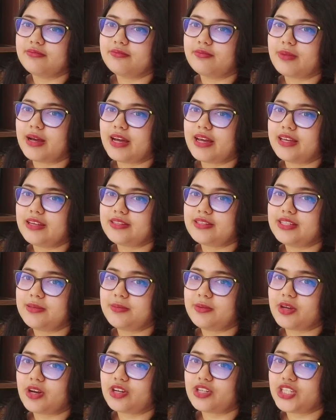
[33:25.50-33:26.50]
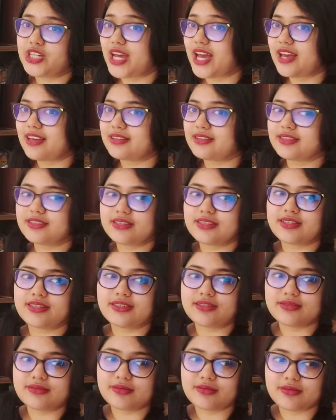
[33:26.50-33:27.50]
my TBR
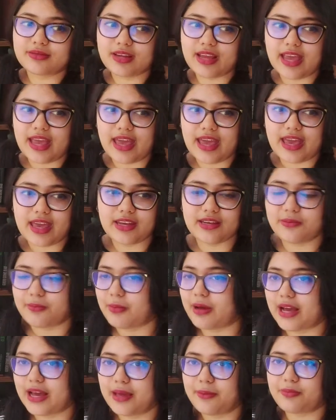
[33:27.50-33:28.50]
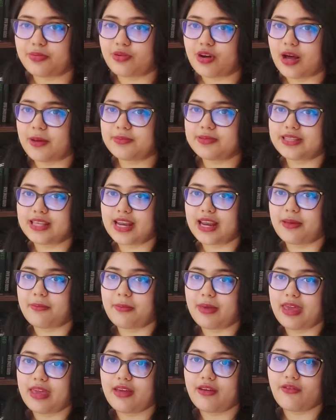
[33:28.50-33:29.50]
chest and my prompts that I
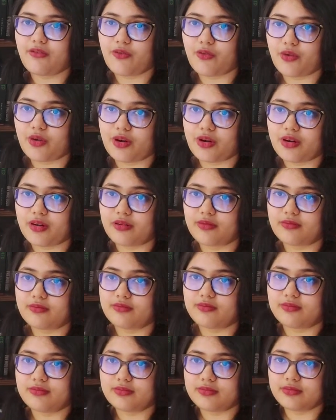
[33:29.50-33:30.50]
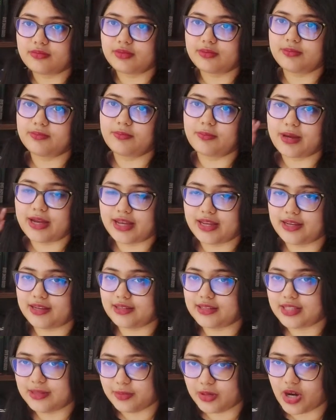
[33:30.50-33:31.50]
make for
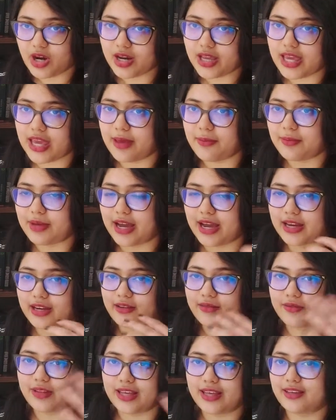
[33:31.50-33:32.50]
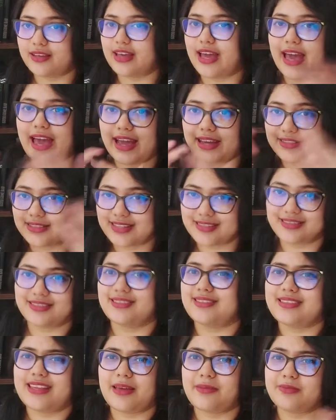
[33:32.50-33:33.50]
my TBR game kind of like act as
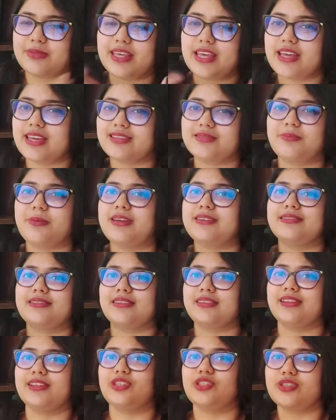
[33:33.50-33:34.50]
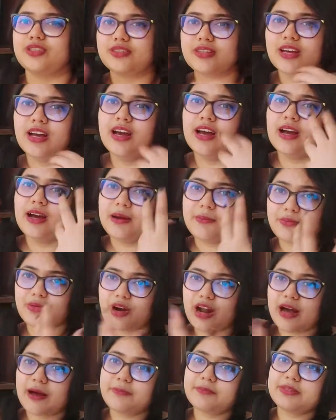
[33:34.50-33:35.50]
the same thing. It's basically just
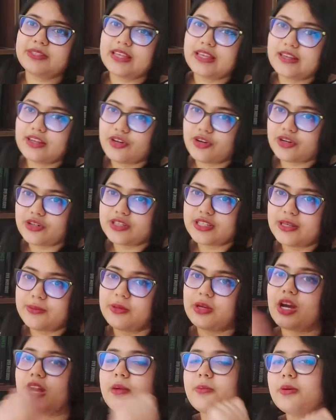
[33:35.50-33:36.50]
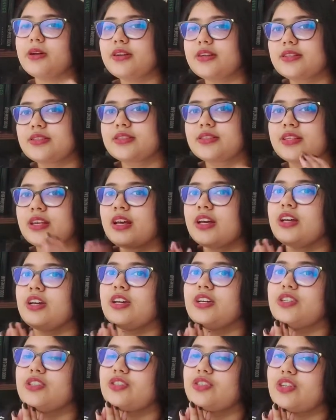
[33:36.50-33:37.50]
prompts and your TBR books.
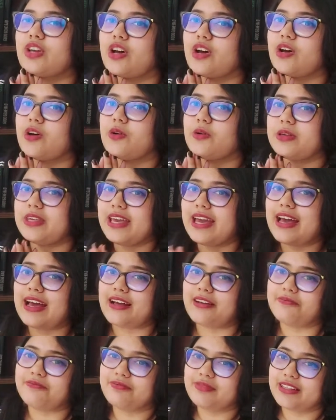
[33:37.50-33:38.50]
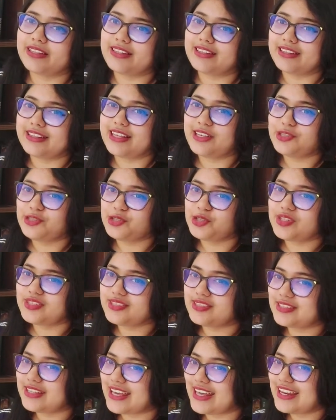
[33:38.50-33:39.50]
So yeah, let's
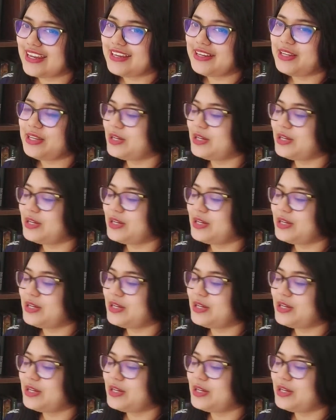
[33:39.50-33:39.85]
just get in